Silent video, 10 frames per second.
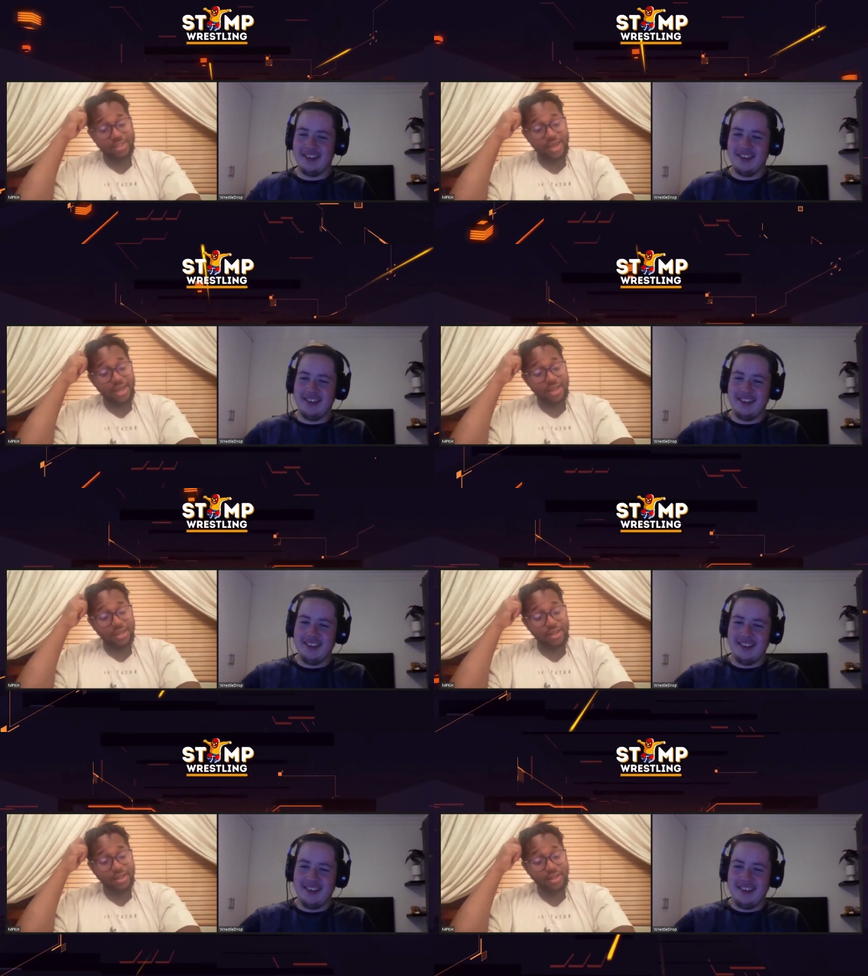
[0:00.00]

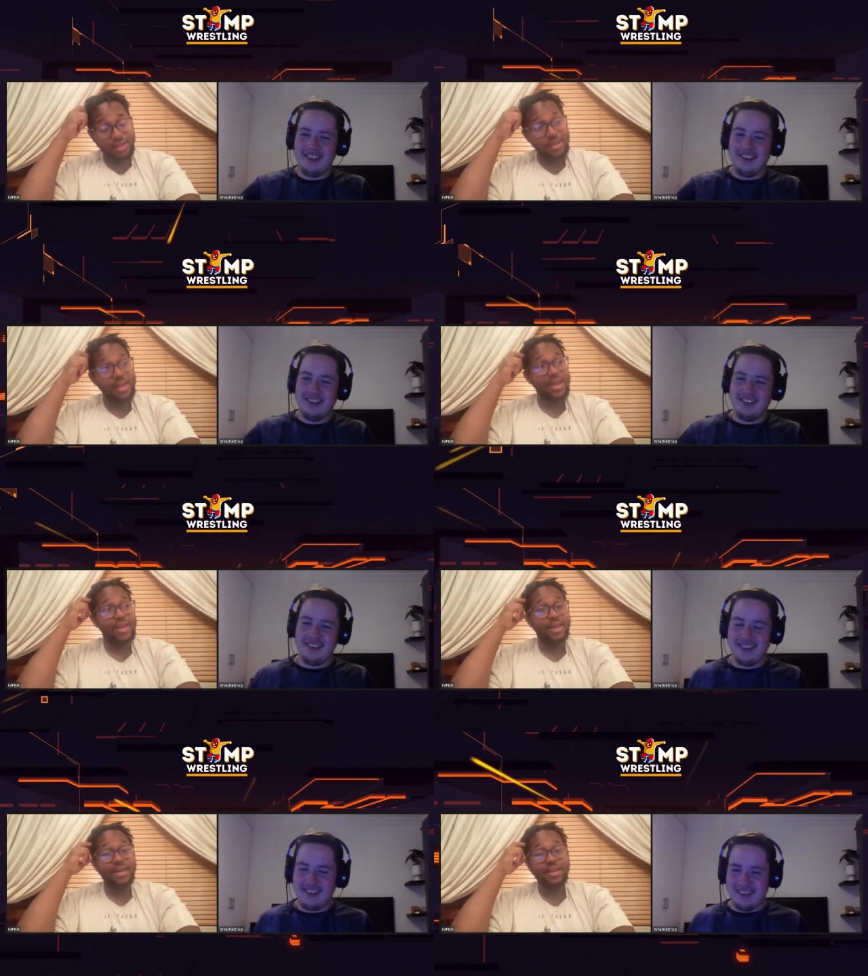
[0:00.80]
Speaker 1: Actually,
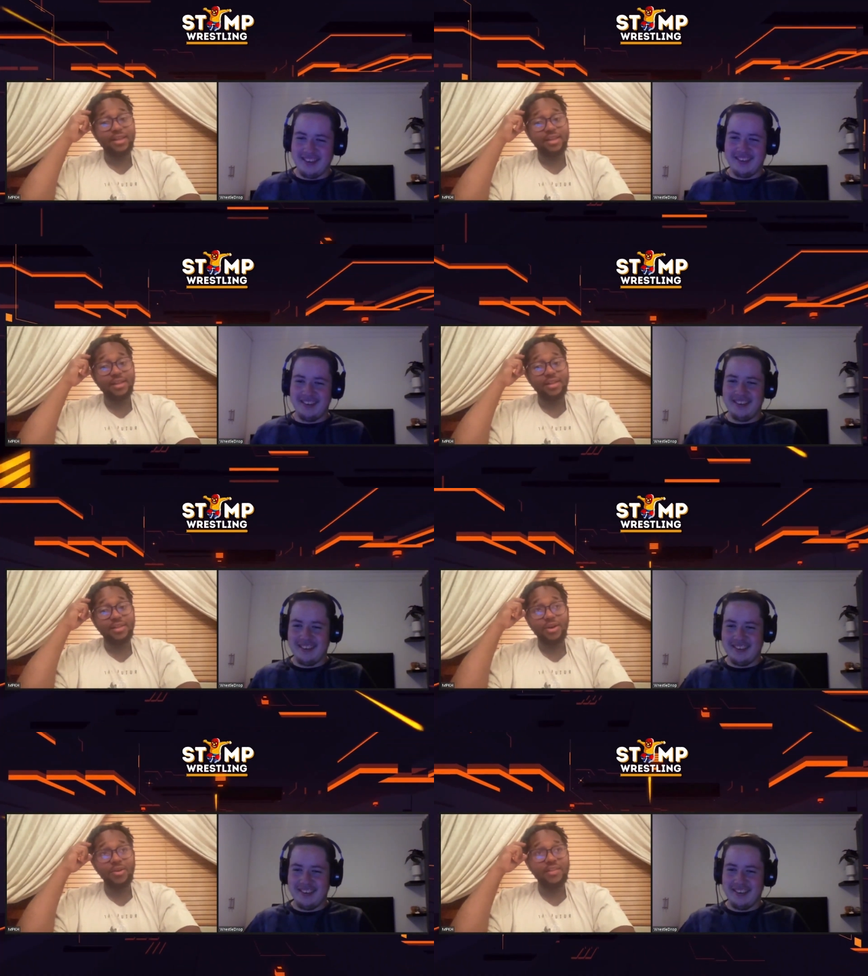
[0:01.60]
like,
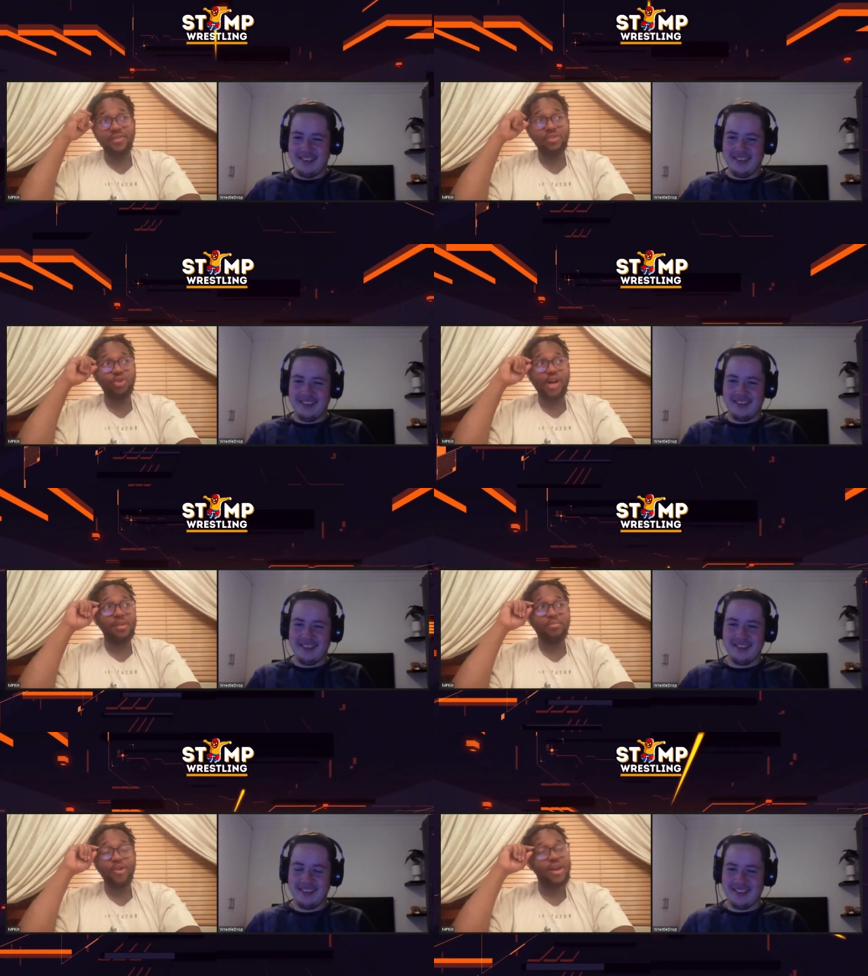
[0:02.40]
don't even try
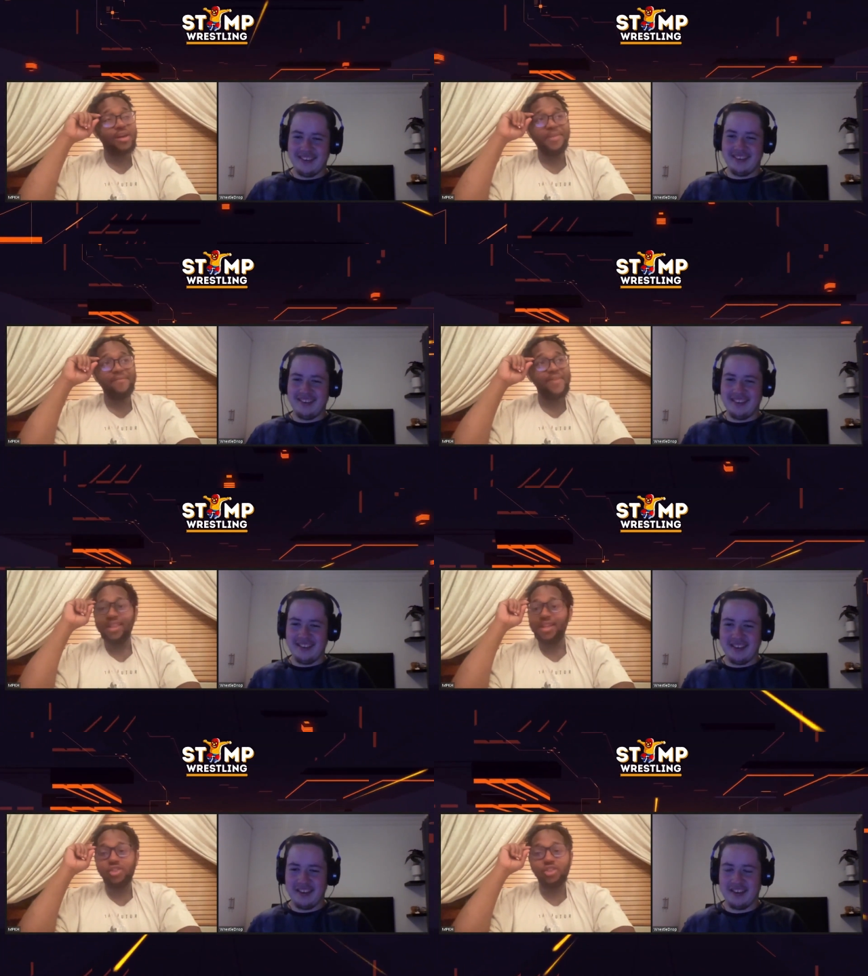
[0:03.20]
and bring up the
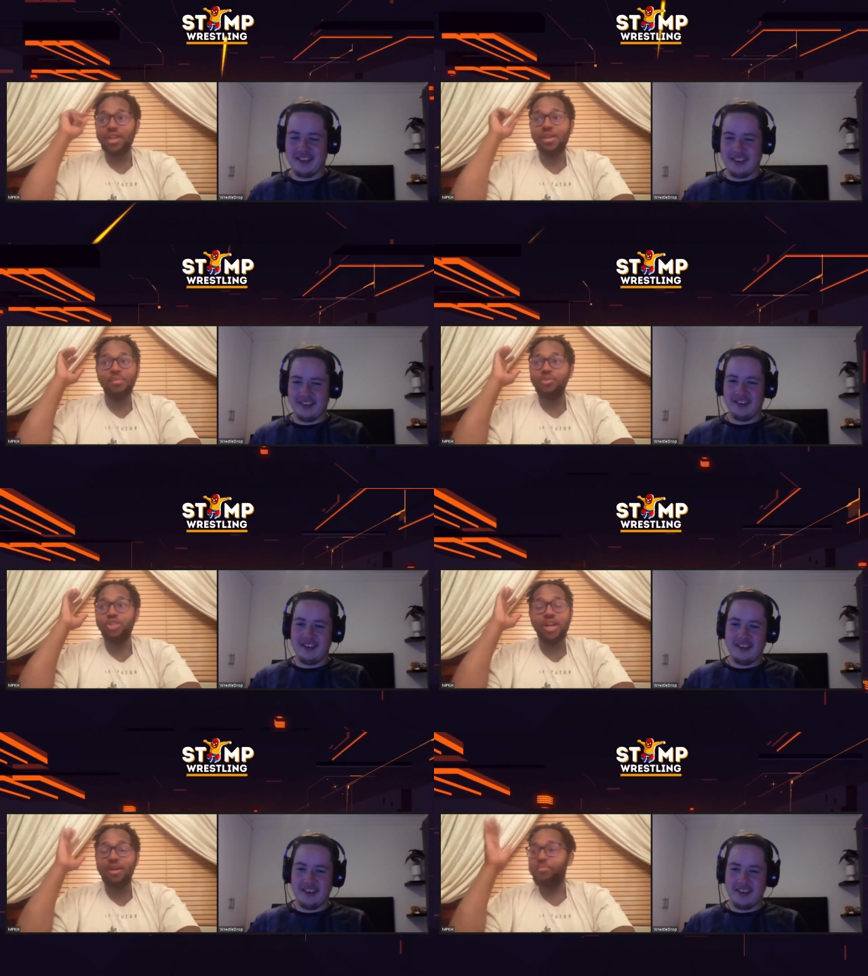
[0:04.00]
fact that Shayna
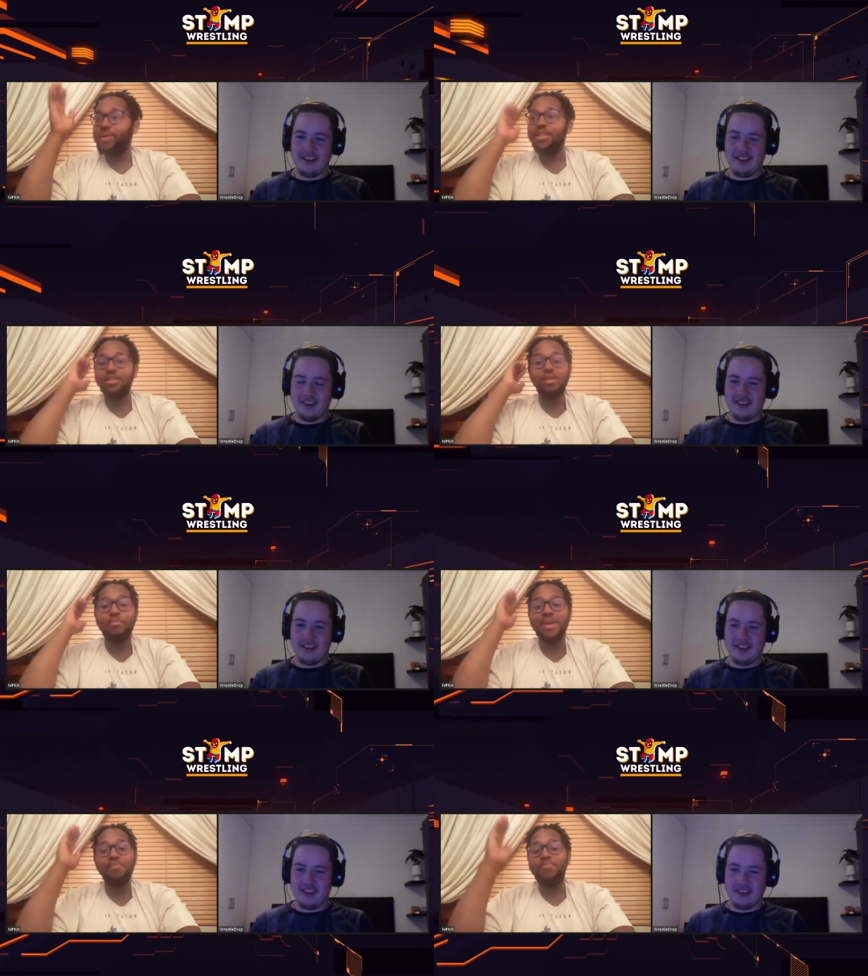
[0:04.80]
Shayna
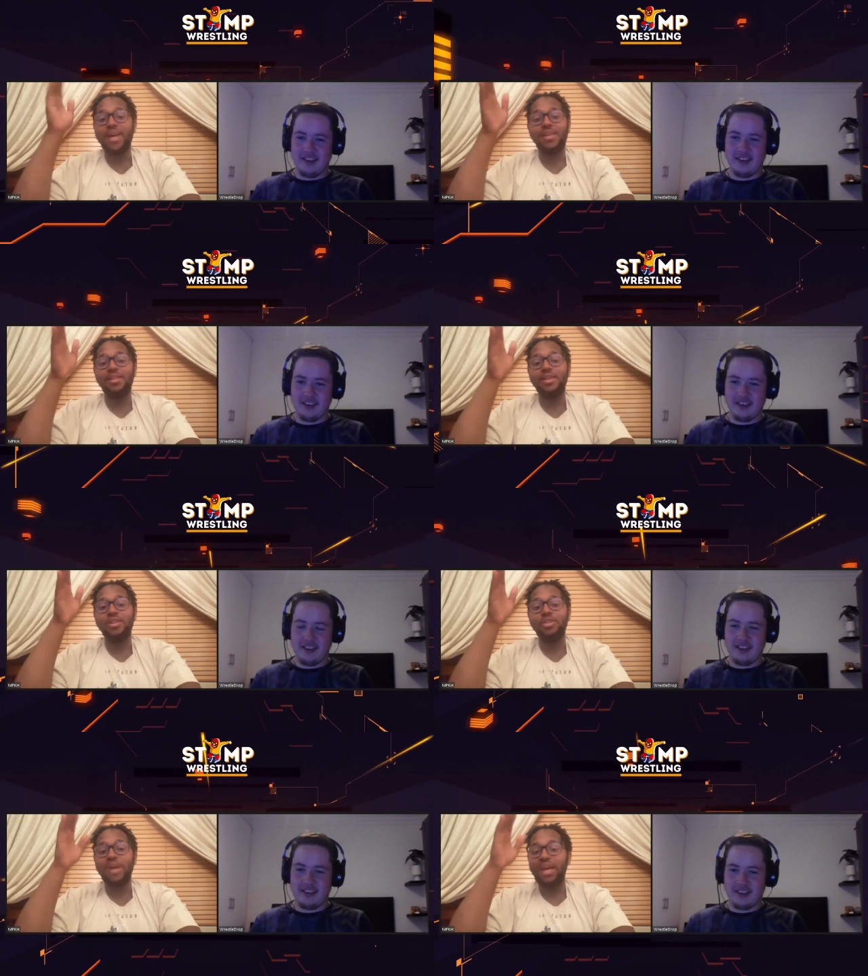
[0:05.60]
Baszler bit Becky
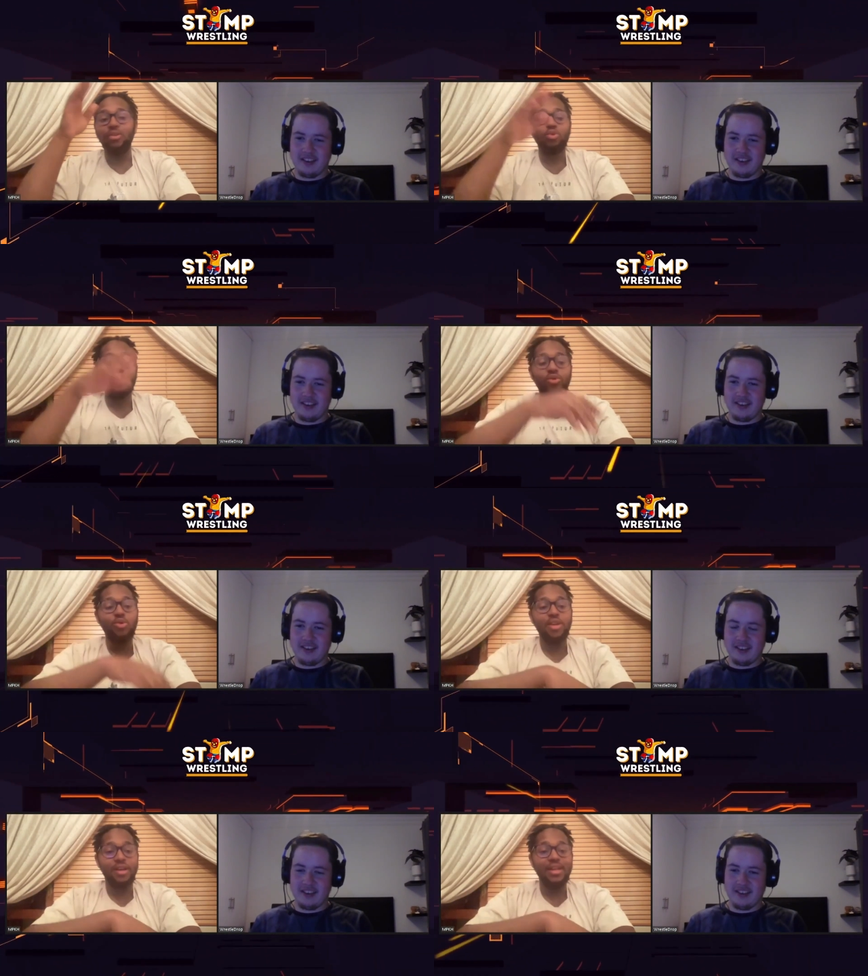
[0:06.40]
Lynch back in
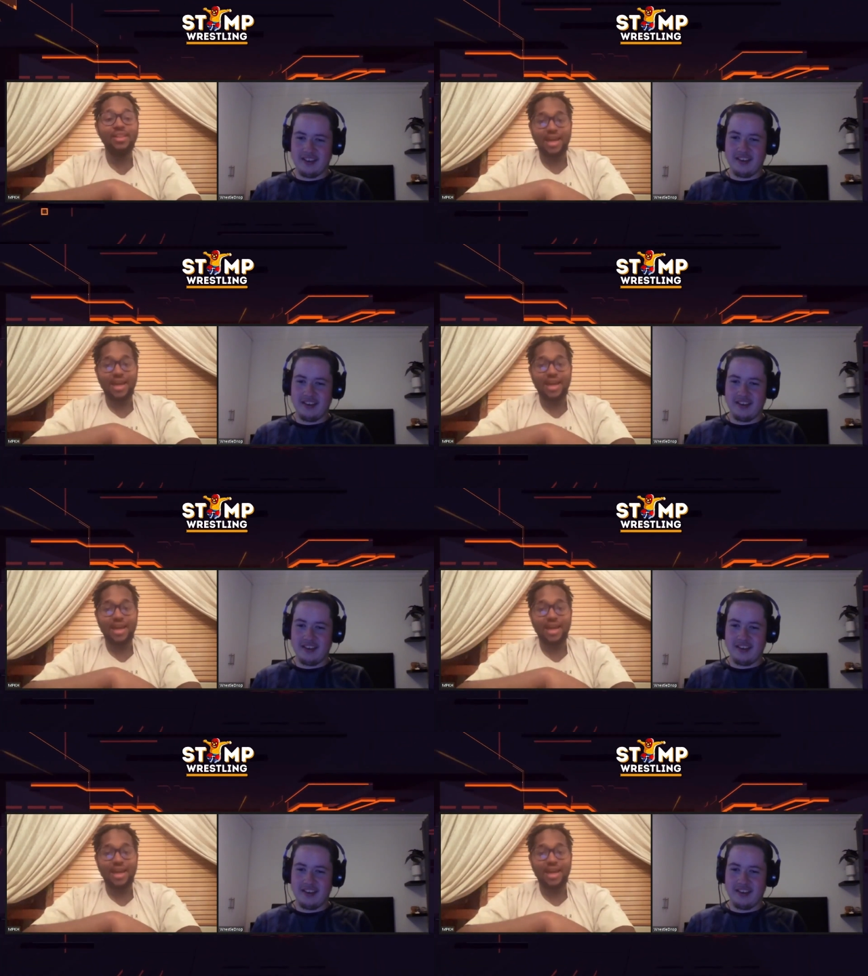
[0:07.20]
2020.